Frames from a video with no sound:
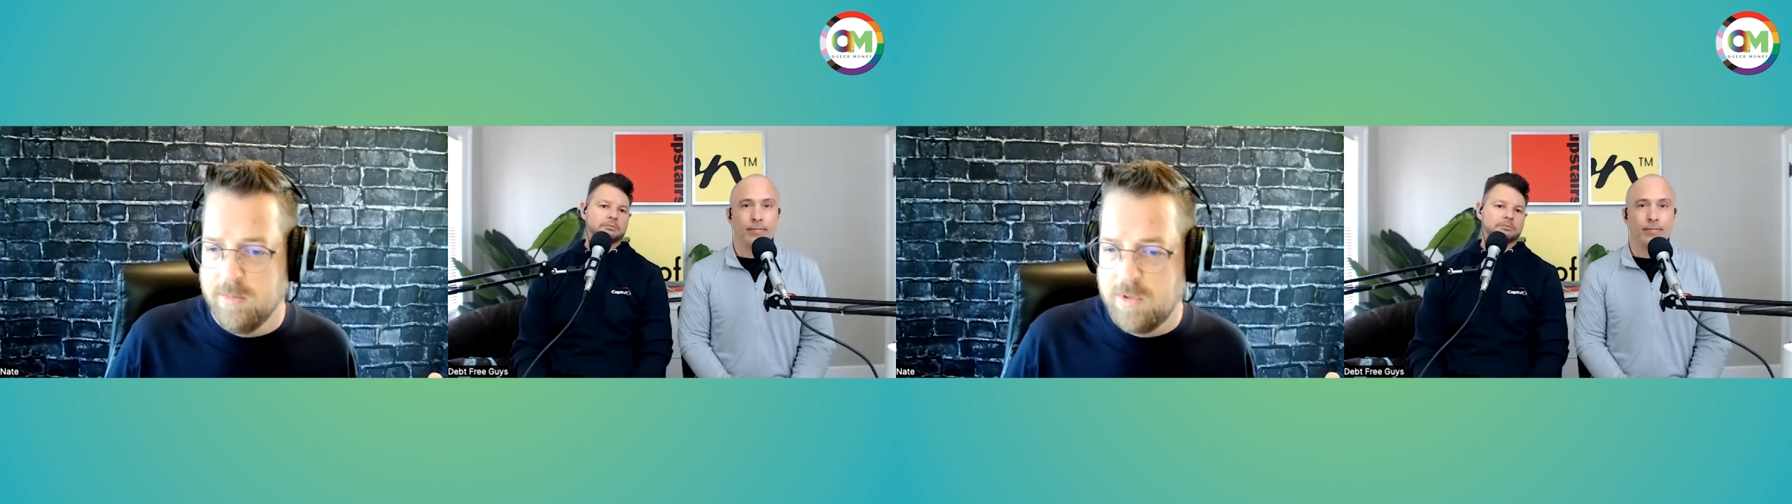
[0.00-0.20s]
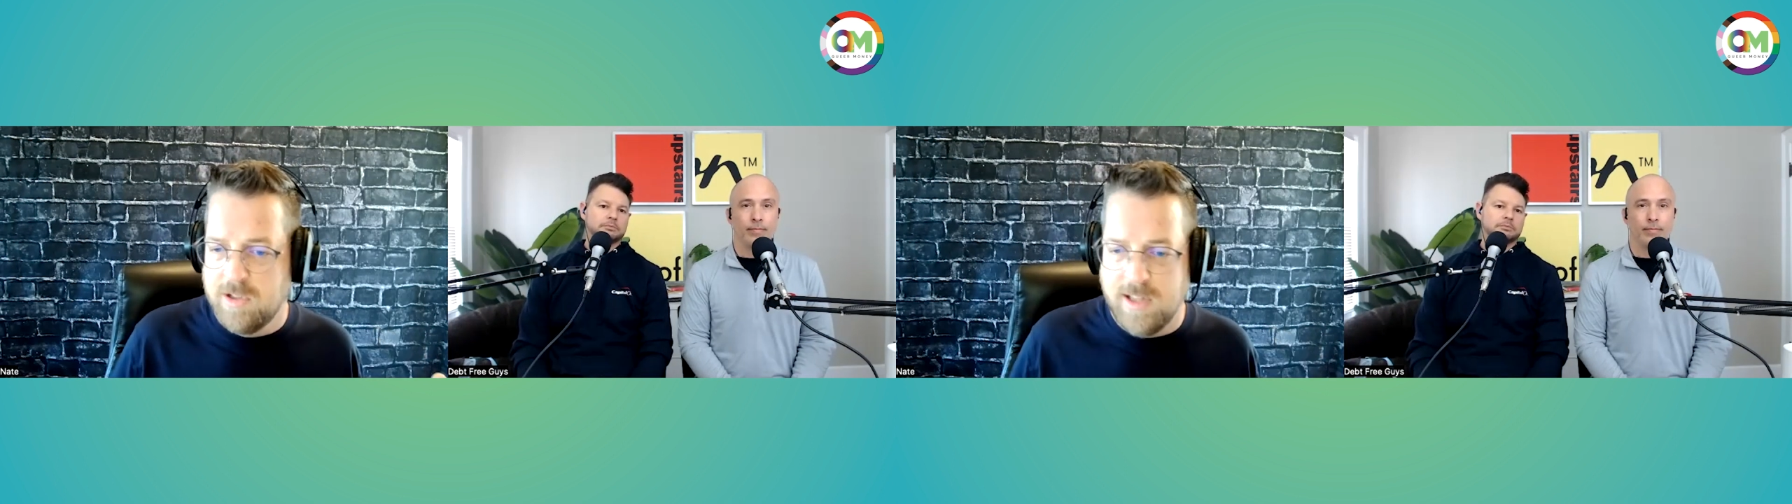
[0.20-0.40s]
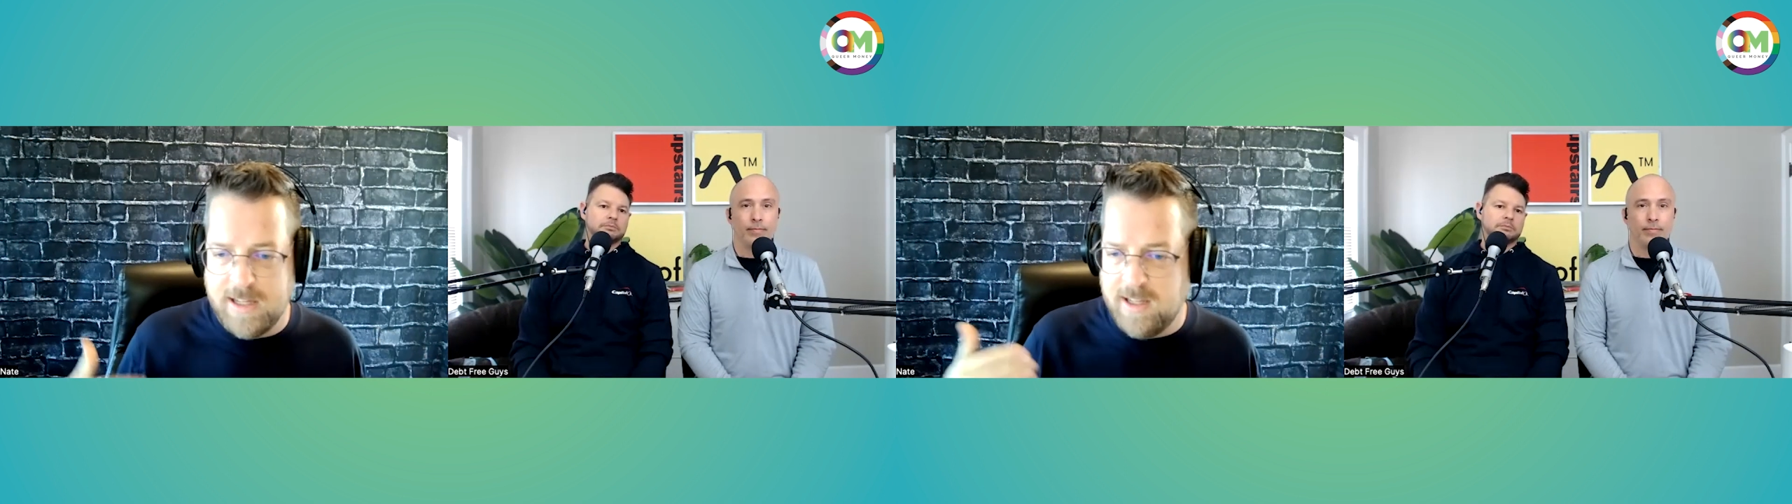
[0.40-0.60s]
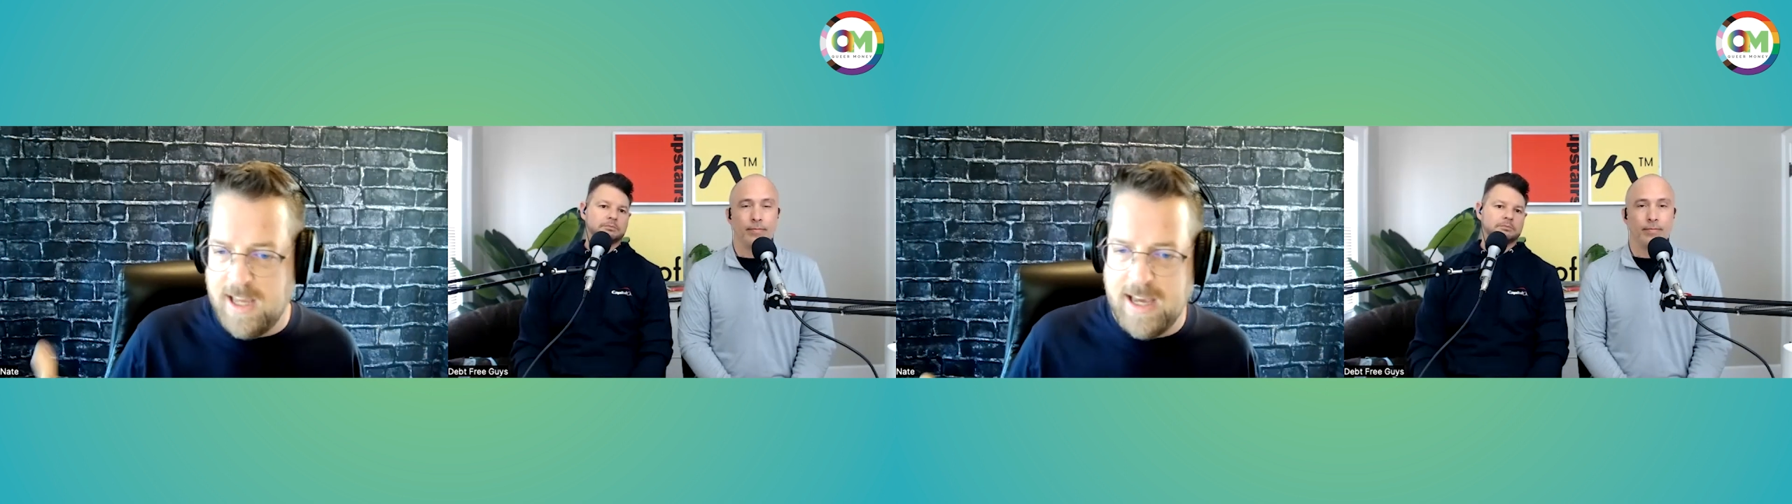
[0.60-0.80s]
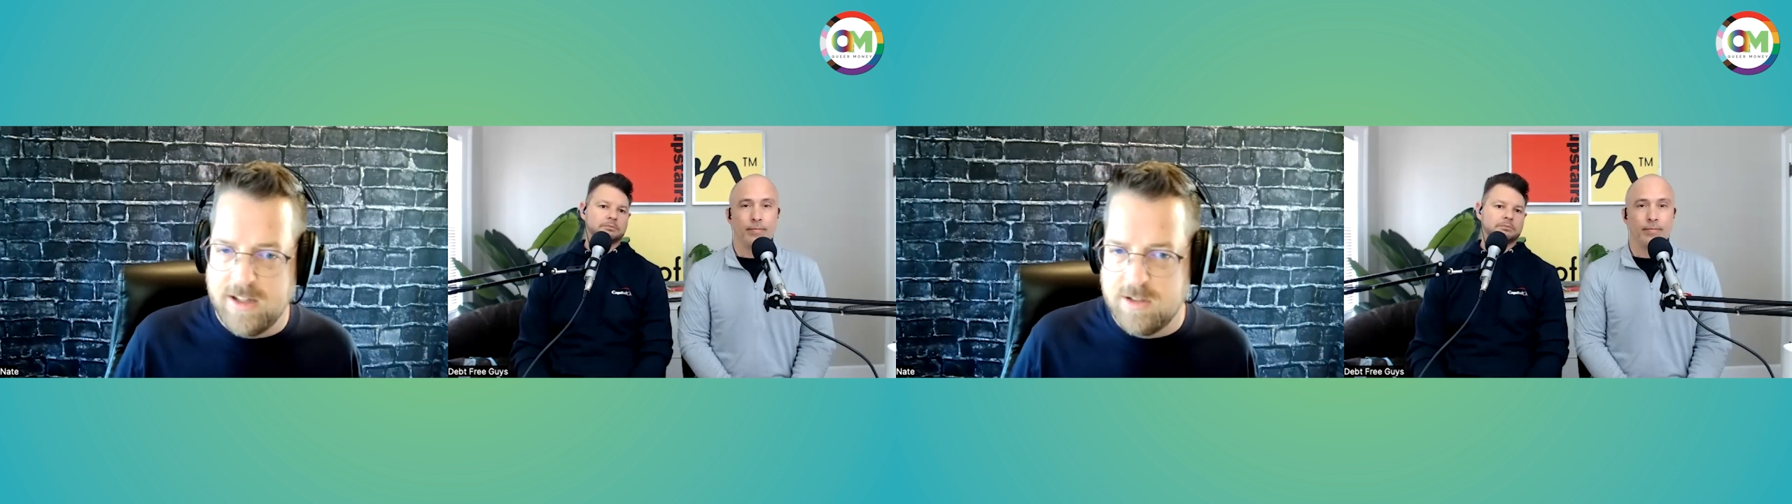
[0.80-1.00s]
collect
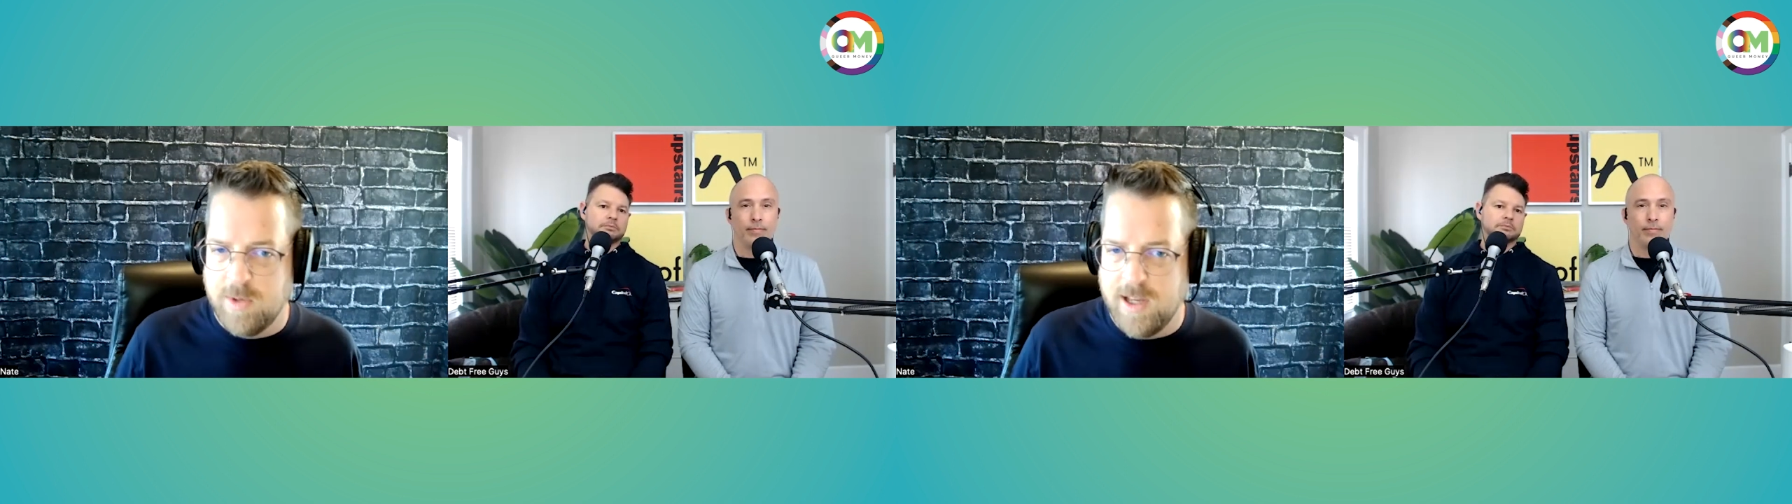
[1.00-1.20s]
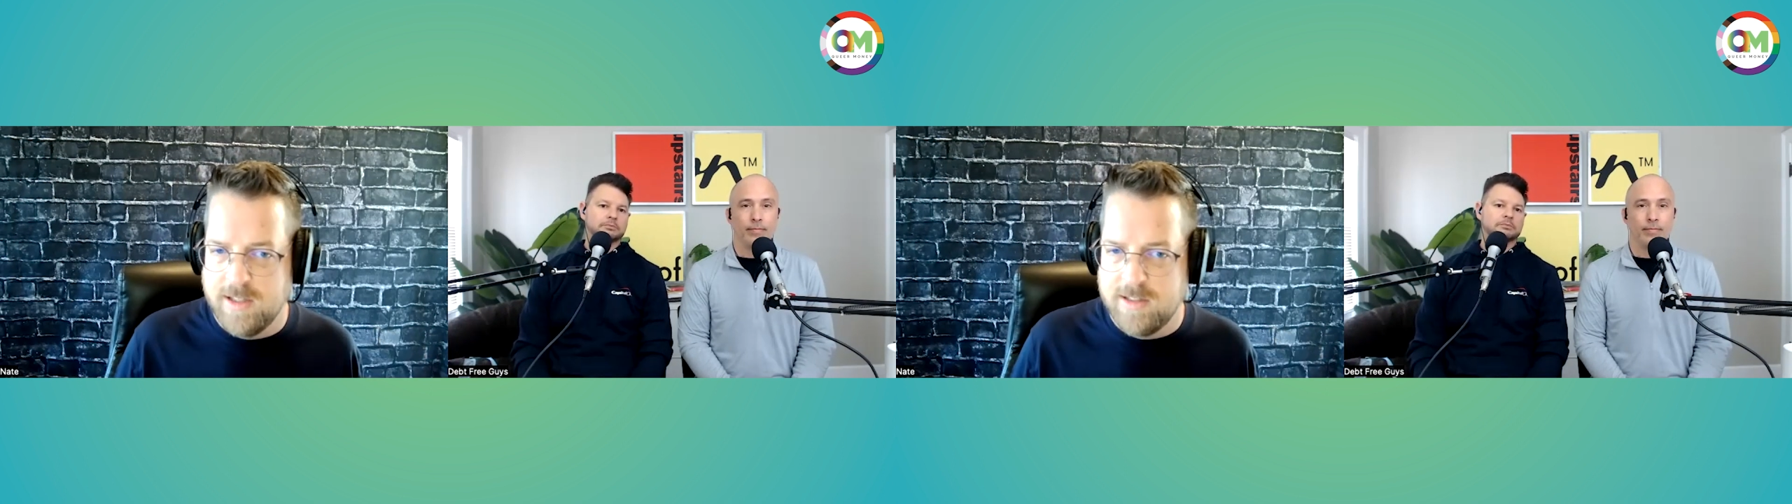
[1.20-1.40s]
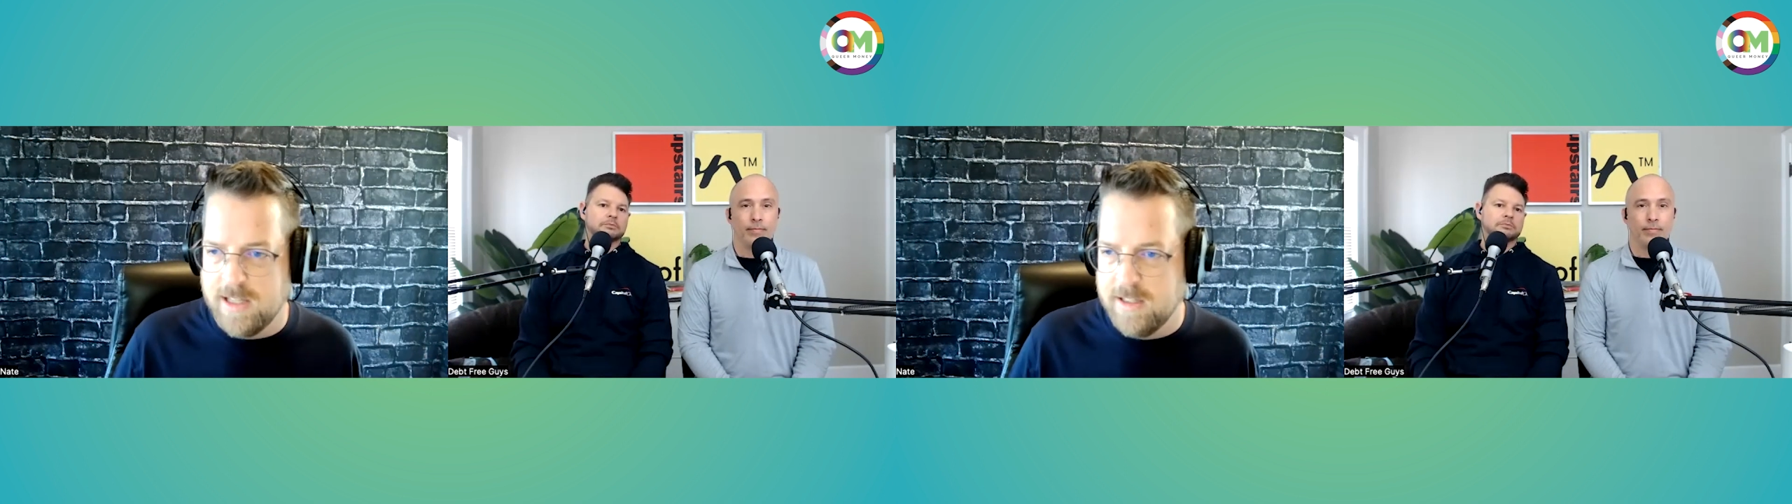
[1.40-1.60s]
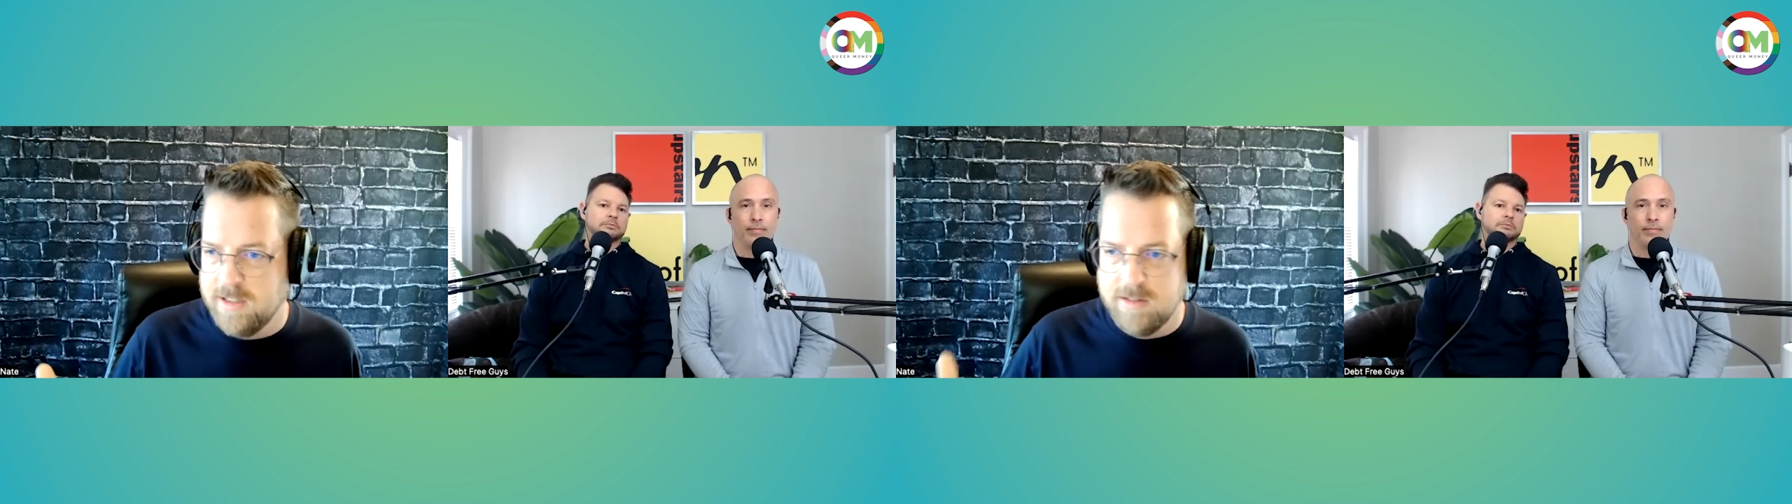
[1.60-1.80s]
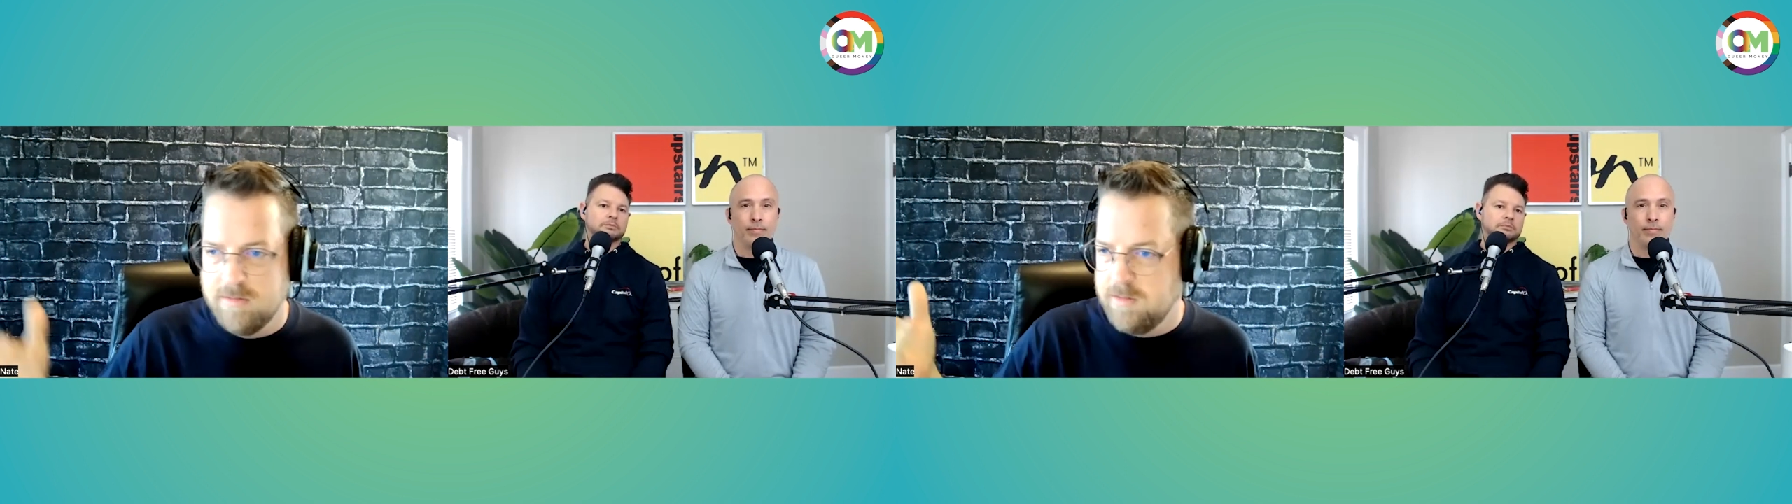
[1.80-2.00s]
cash by selling,